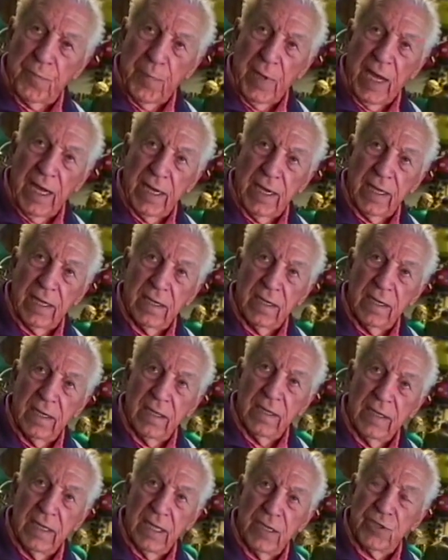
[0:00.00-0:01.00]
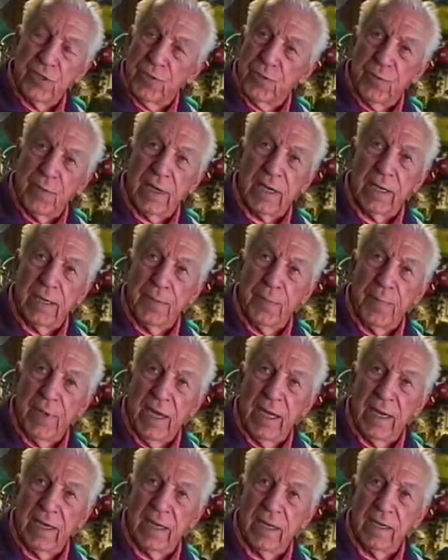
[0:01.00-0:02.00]
panning. That's strictly
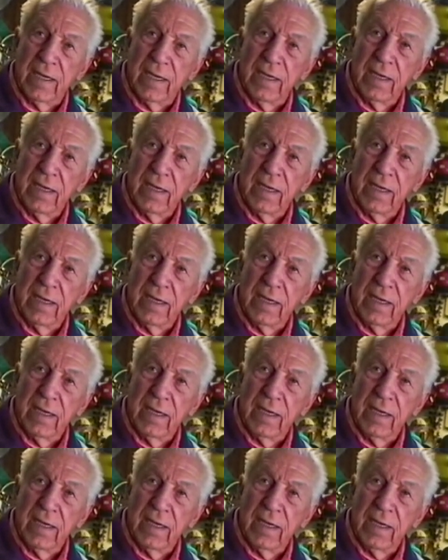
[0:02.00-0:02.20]
panning.